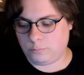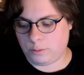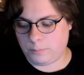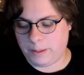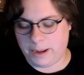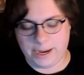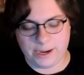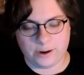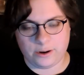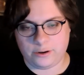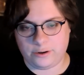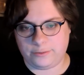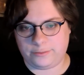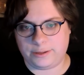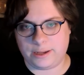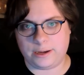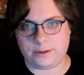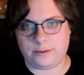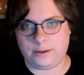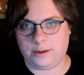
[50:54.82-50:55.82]
remain
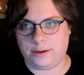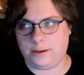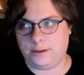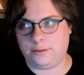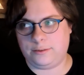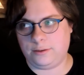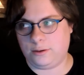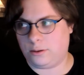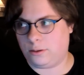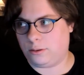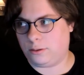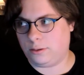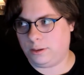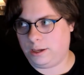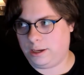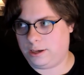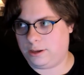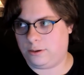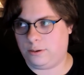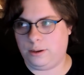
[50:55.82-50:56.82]
undetected until
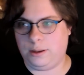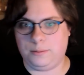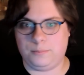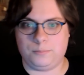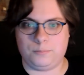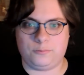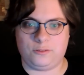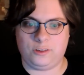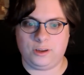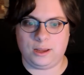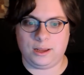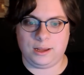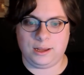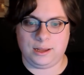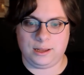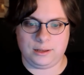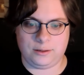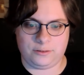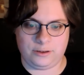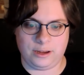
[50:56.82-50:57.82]
you know. Ch-
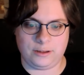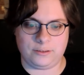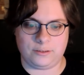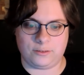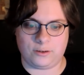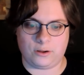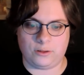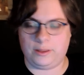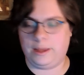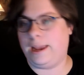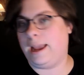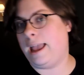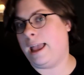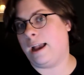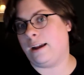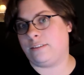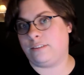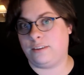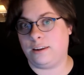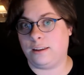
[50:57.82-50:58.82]
chances are they
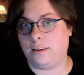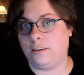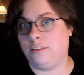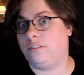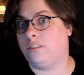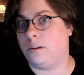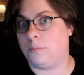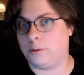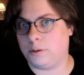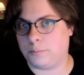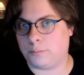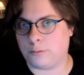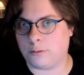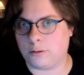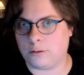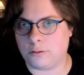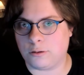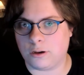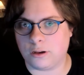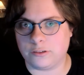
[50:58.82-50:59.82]
accidentally stumbled
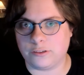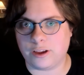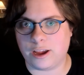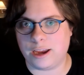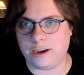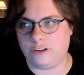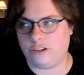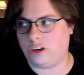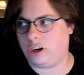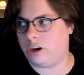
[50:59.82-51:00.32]
across High